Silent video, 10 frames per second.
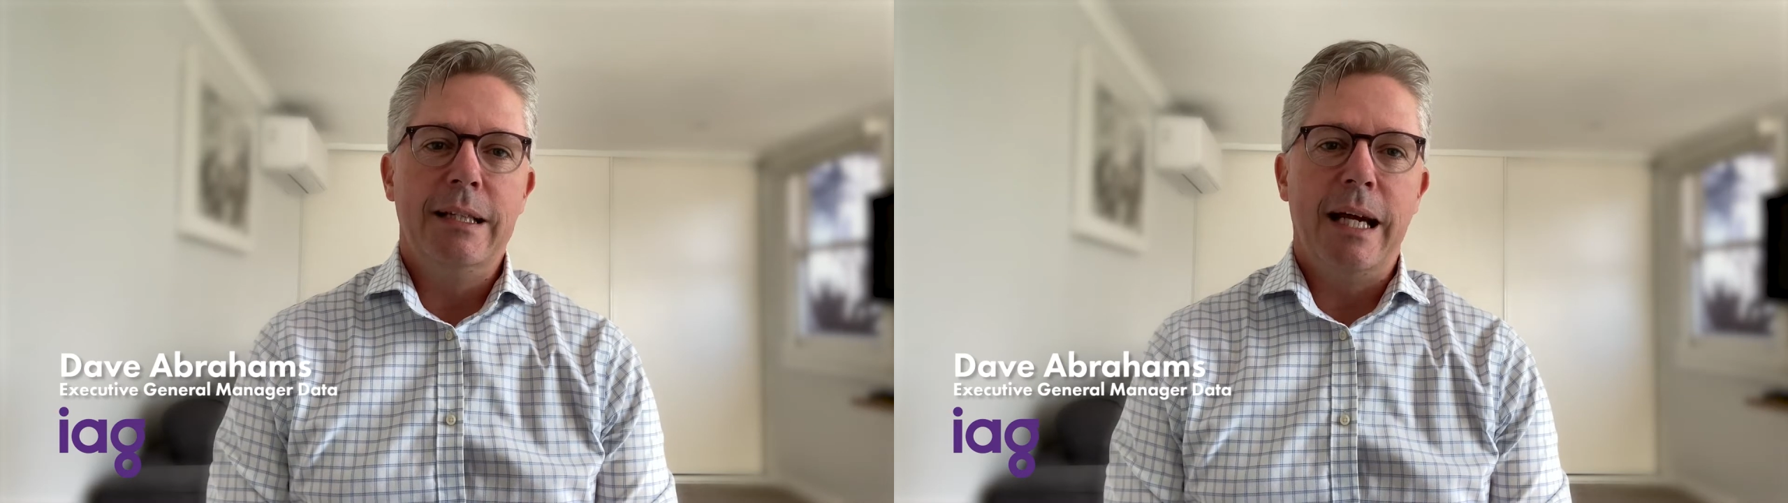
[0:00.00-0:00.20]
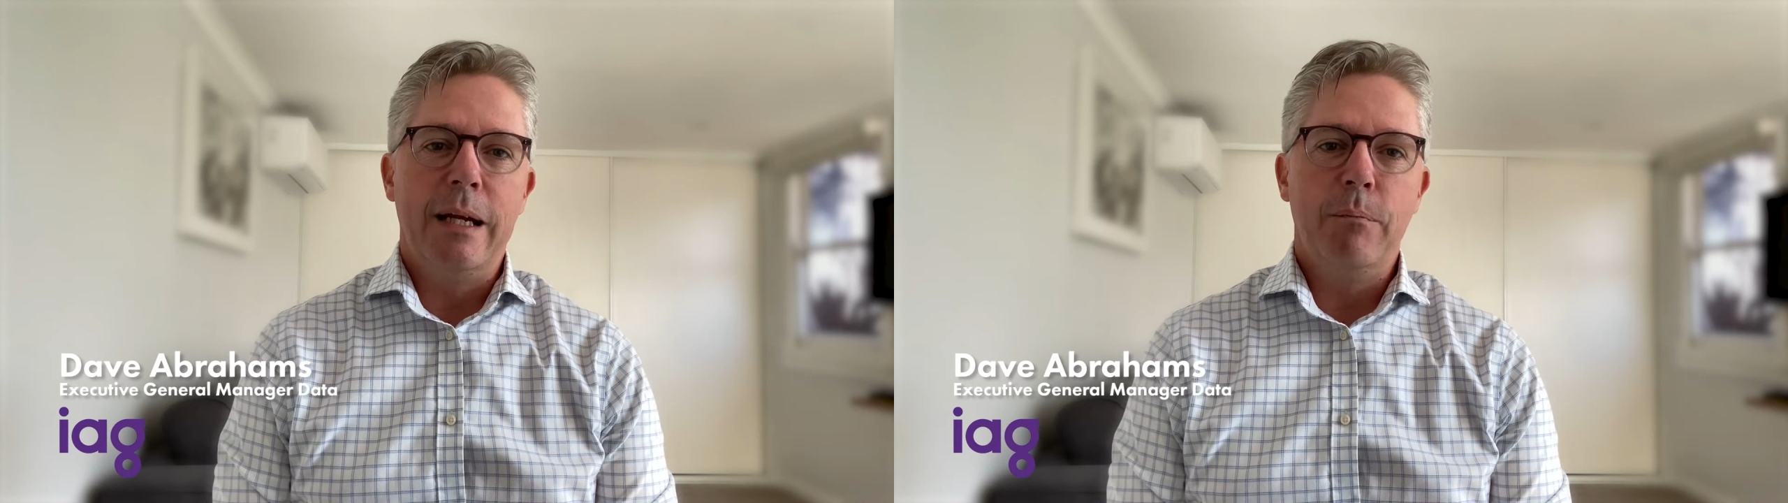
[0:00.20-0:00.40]

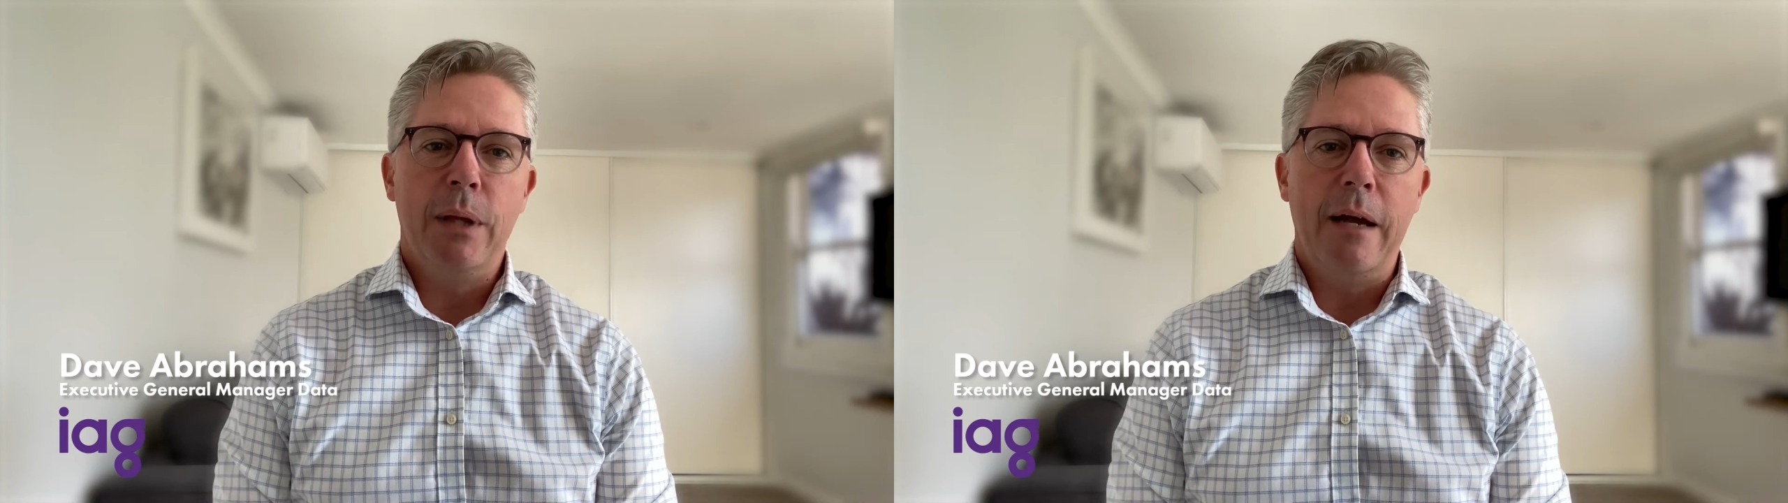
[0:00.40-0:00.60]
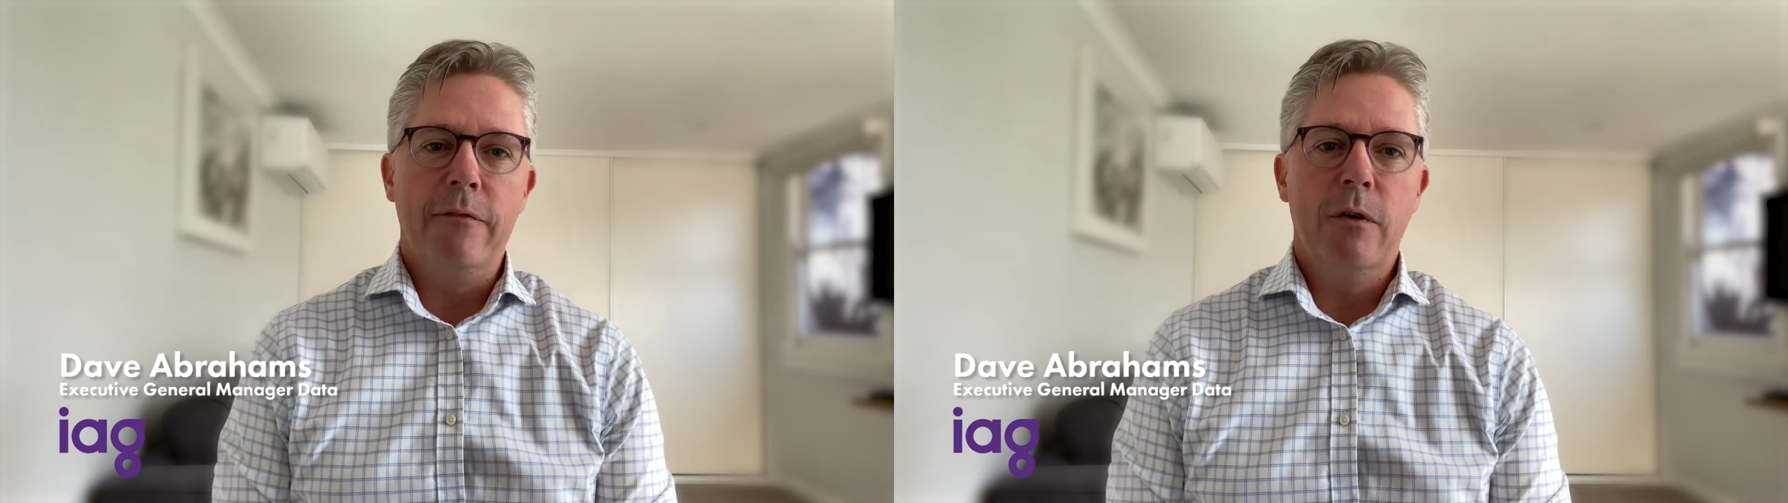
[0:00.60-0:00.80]
data
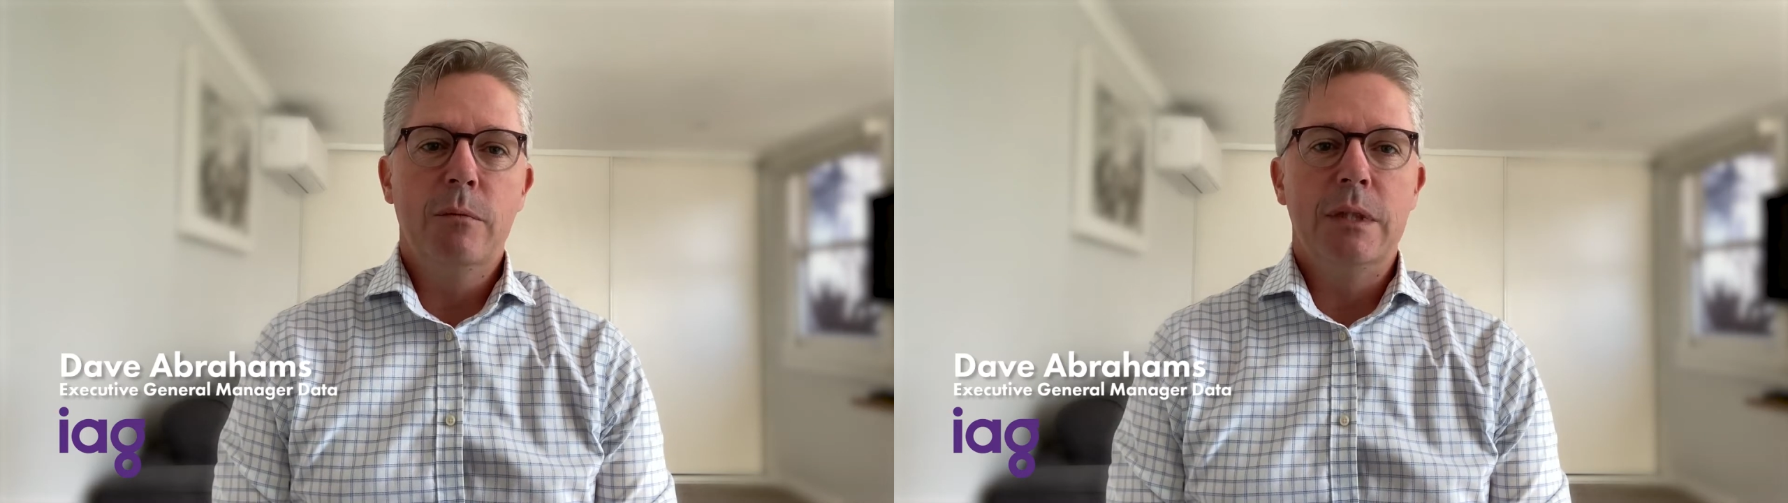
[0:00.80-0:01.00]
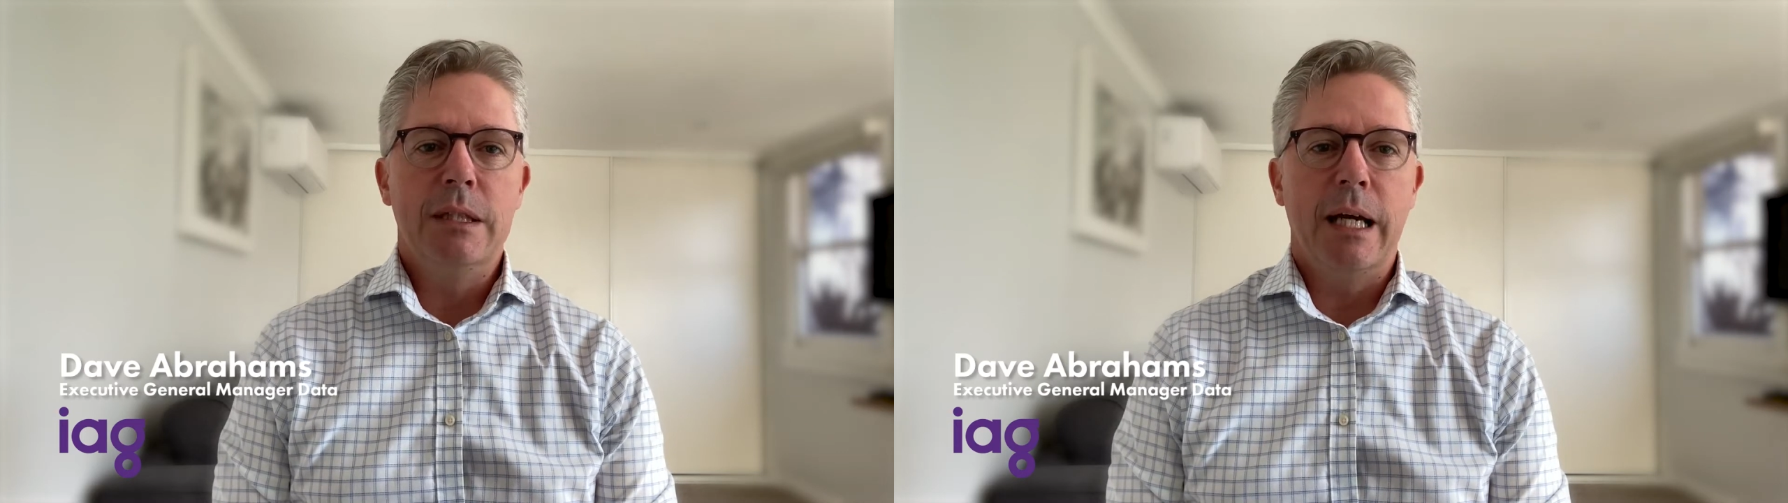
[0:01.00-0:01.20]

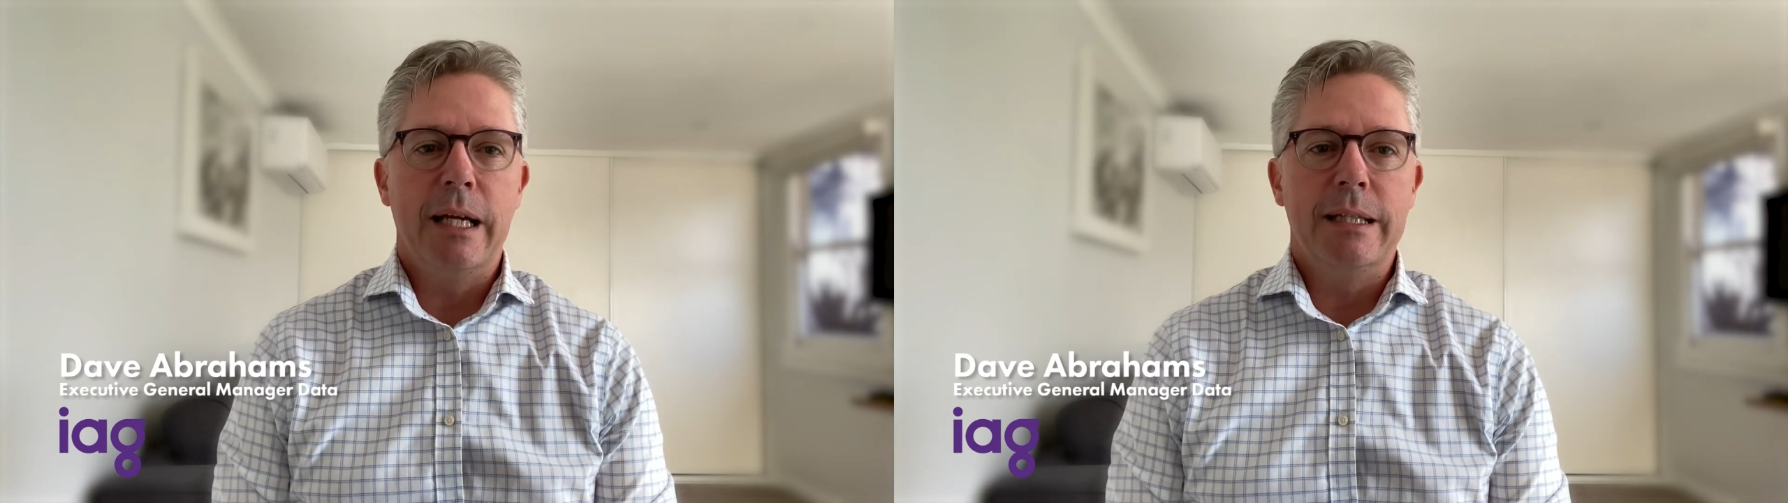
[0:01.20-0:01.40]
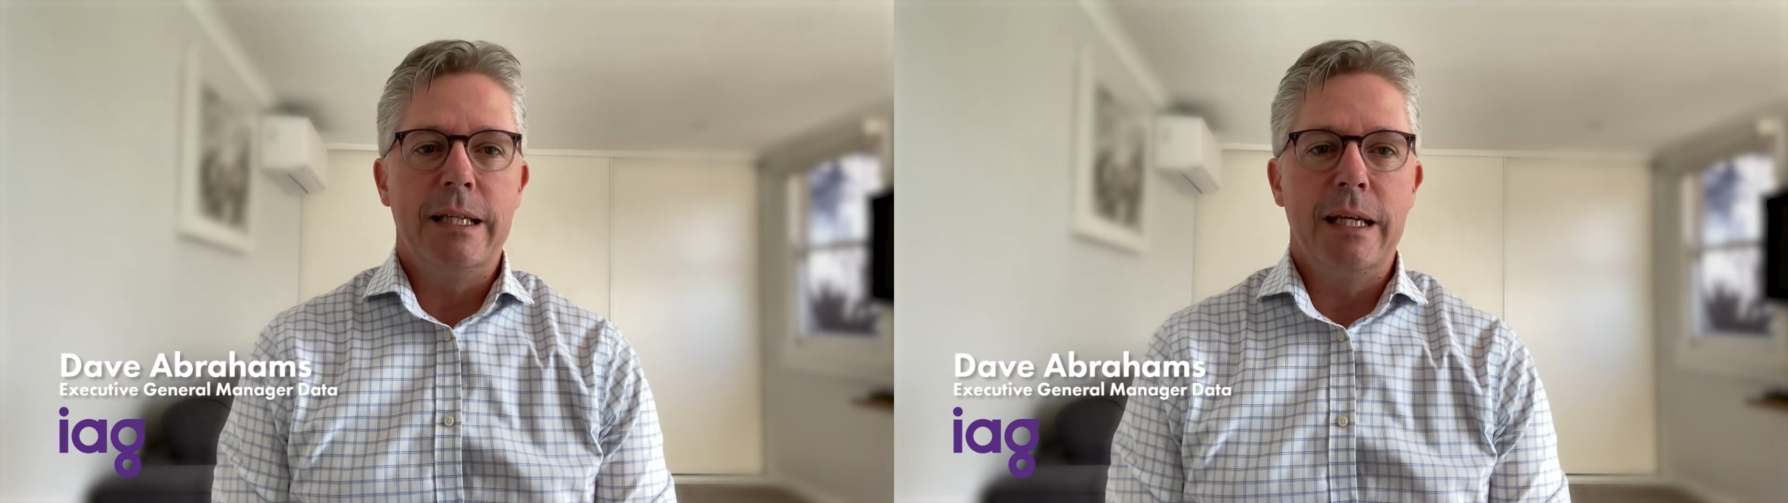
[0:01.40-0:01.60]
platforms and
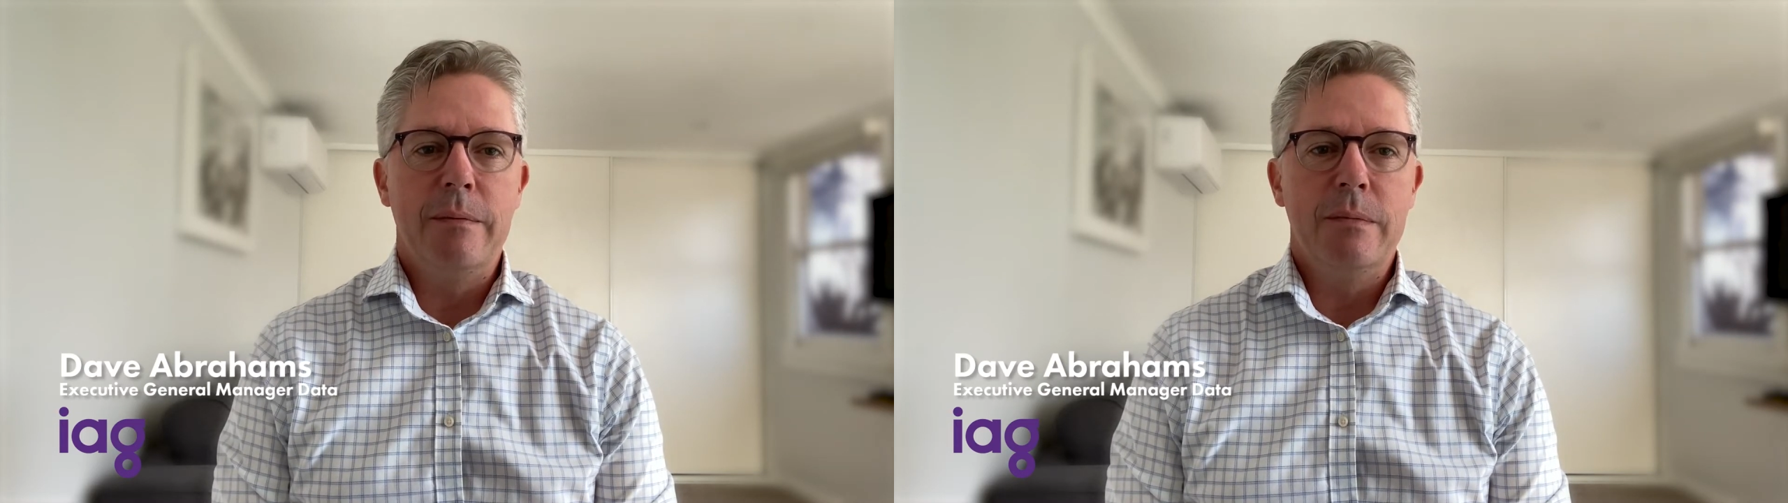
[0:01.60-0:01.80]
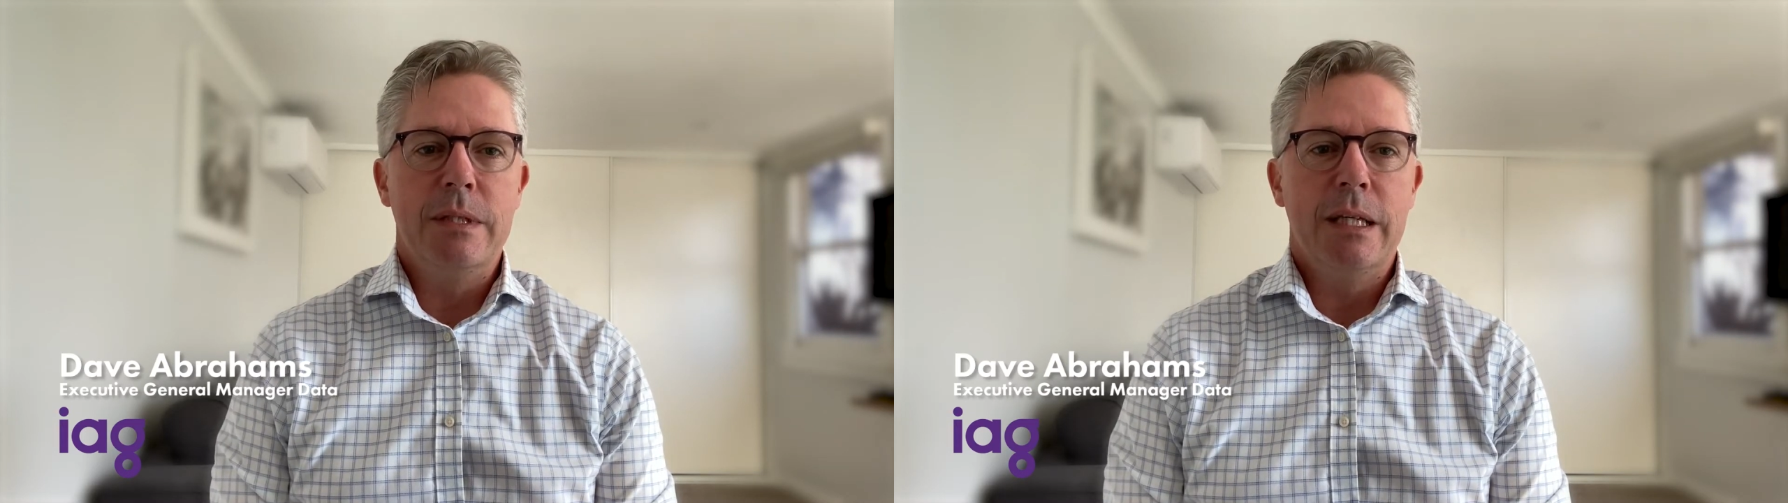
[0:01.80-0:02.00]
data
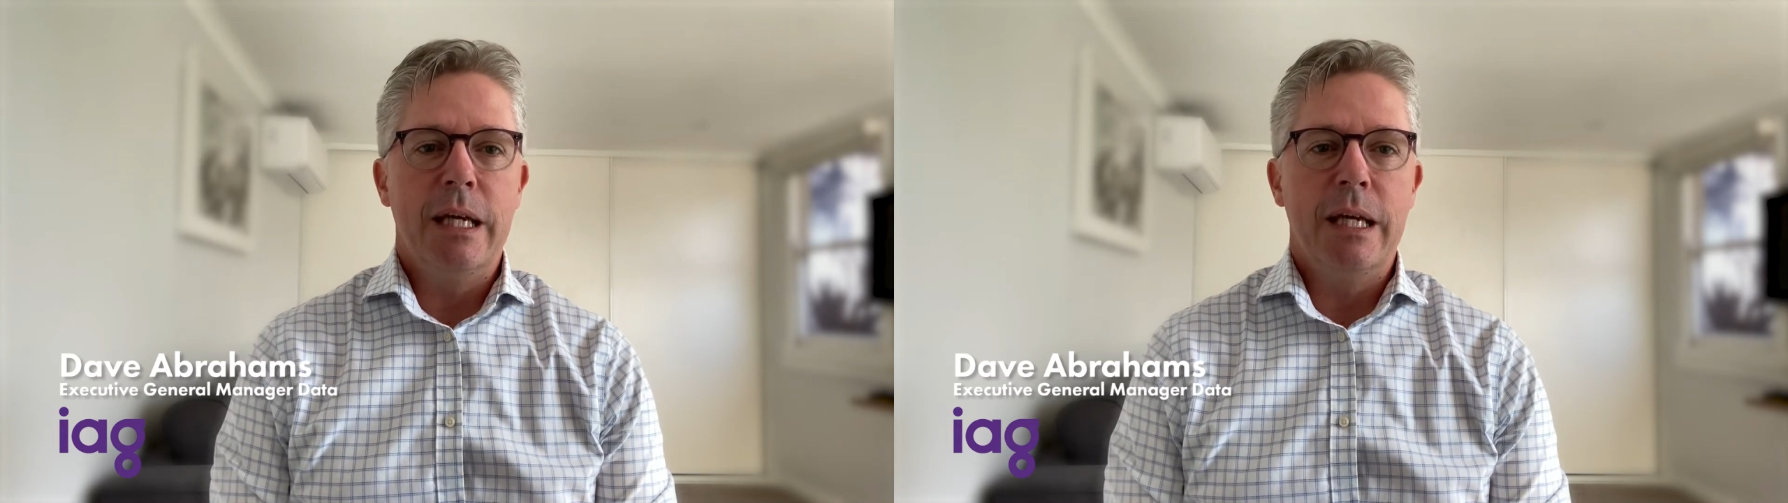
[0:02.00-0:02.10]
teams